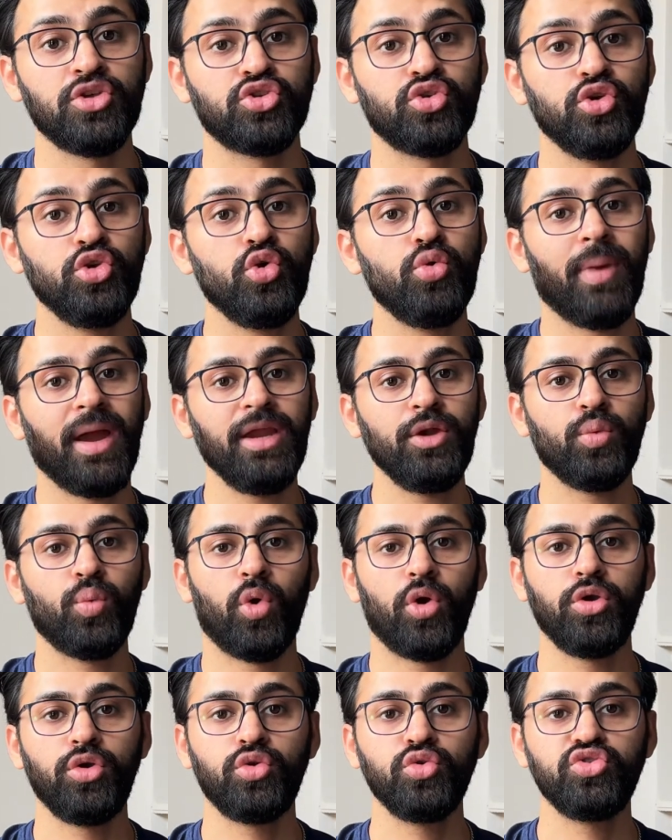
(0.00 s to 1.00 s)
So you might
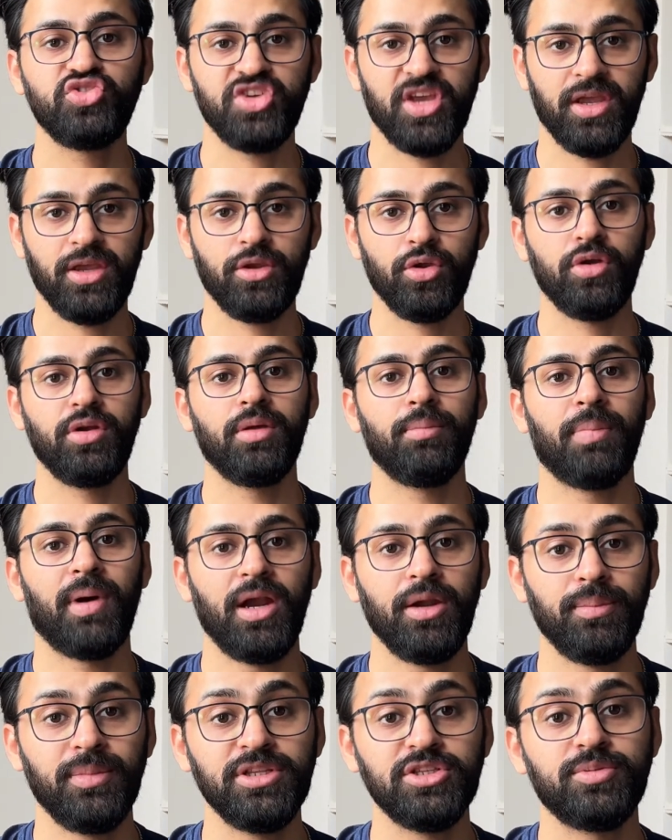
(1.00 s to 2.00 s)
want to check your
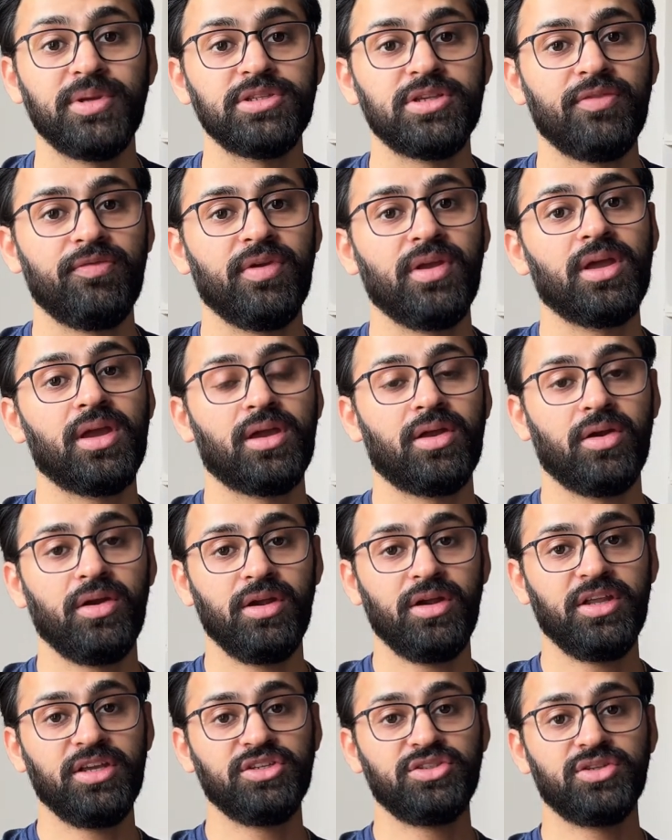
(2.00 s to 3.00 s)
department specific
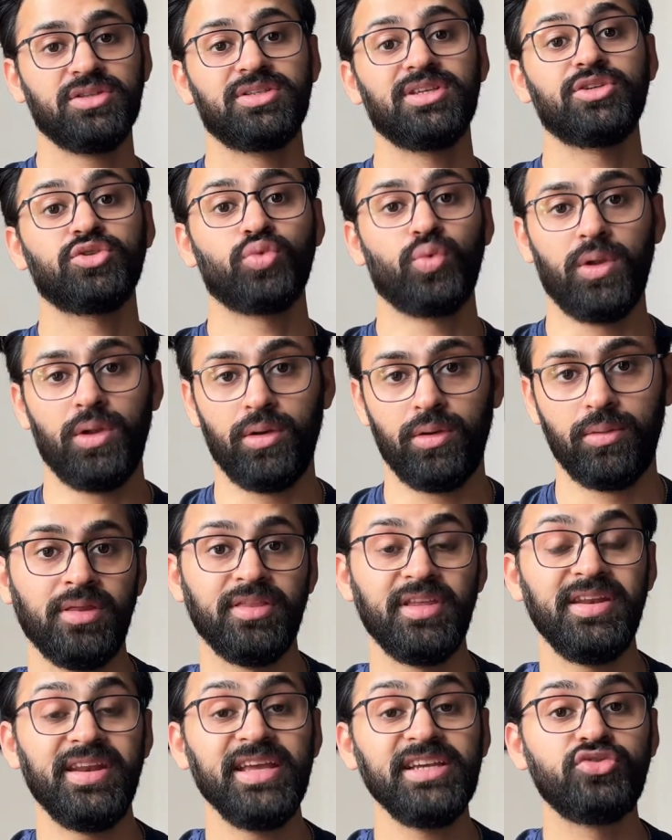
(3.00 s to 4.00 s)
accreditations as well.
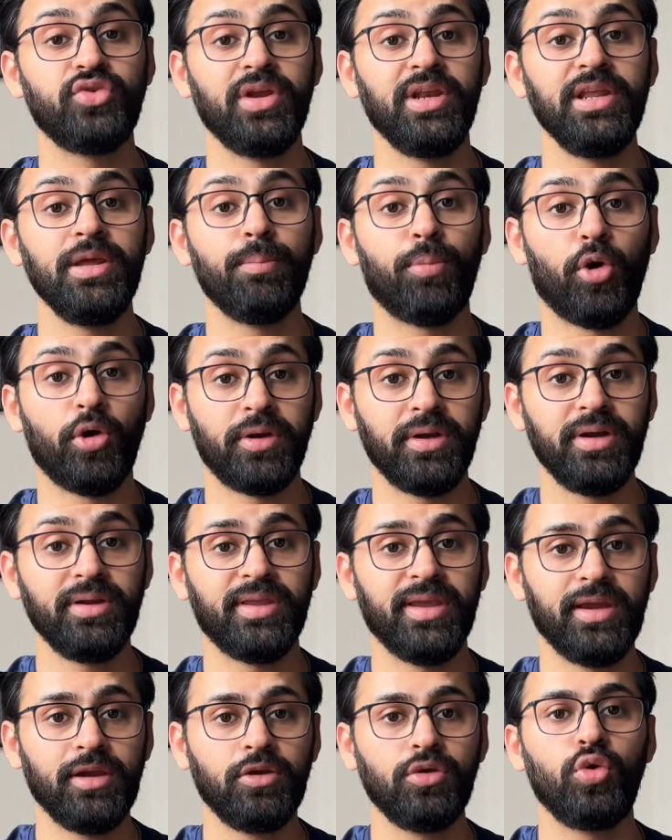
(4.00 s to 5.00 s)
The next really important
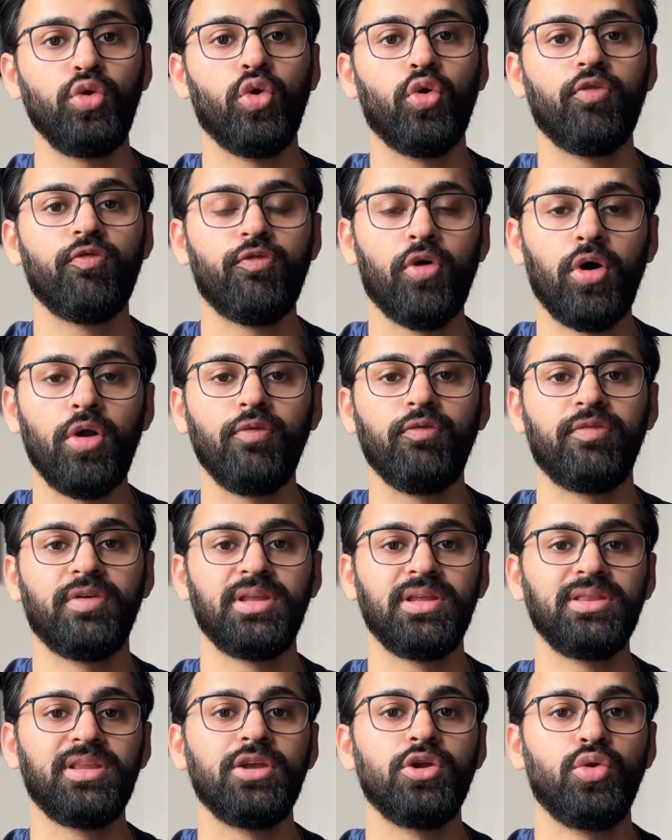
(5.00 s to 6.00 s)
thing to look for
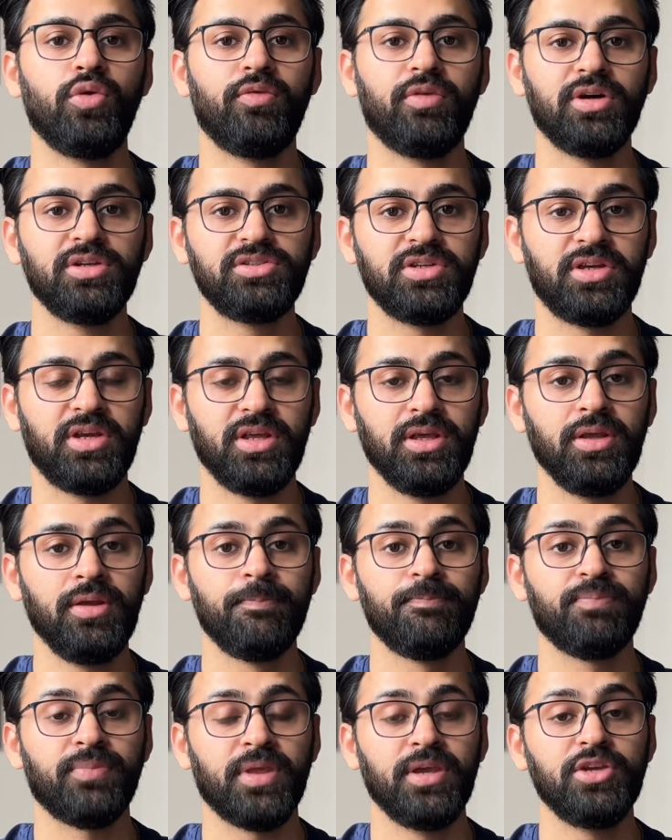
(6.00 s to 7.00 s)
within the university
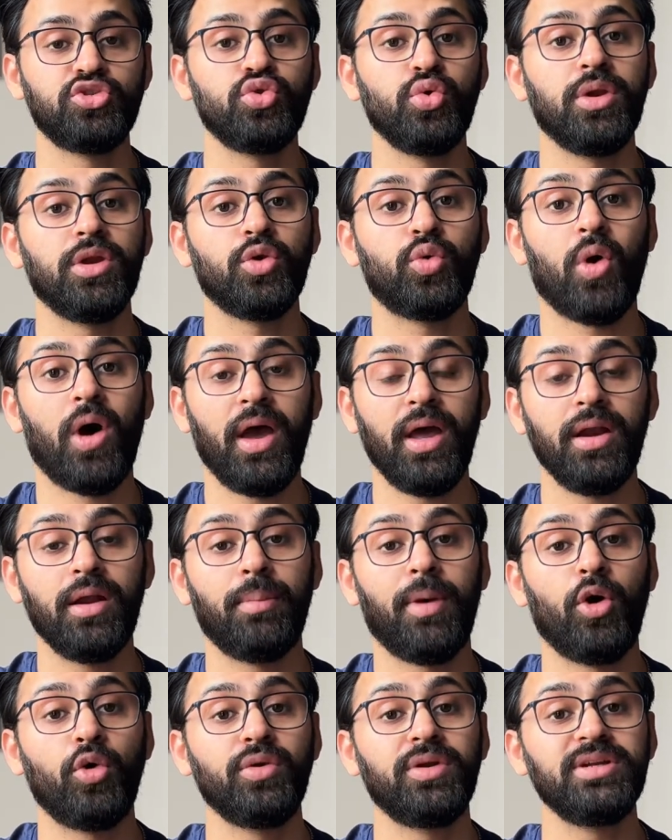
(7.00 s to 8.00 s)
is to inquire
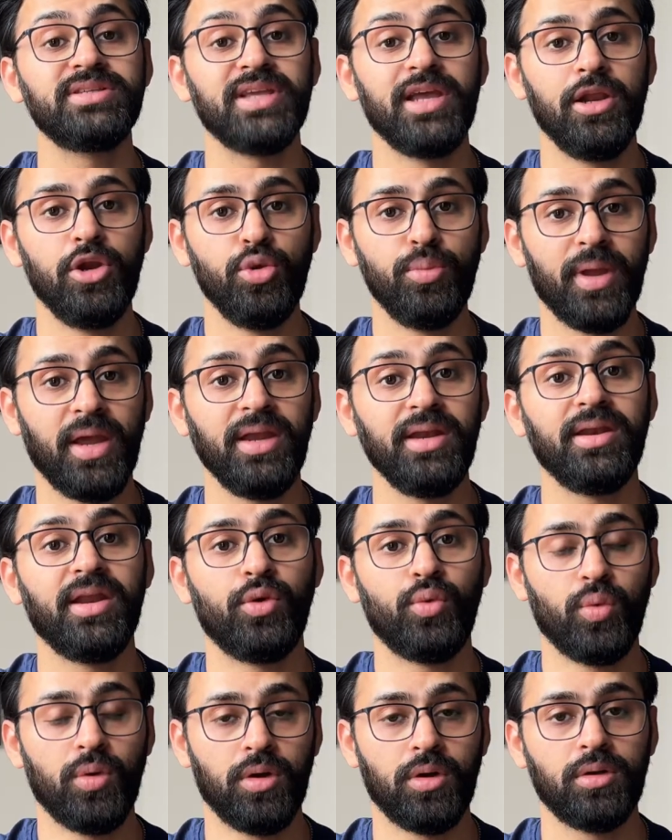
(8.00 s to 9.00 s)
about its alumni
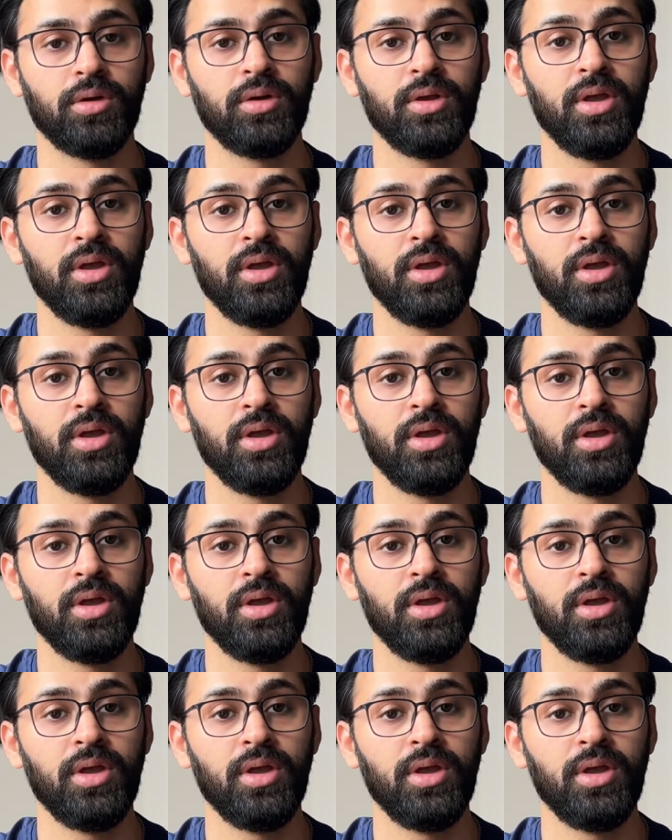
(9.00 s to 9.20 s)
network.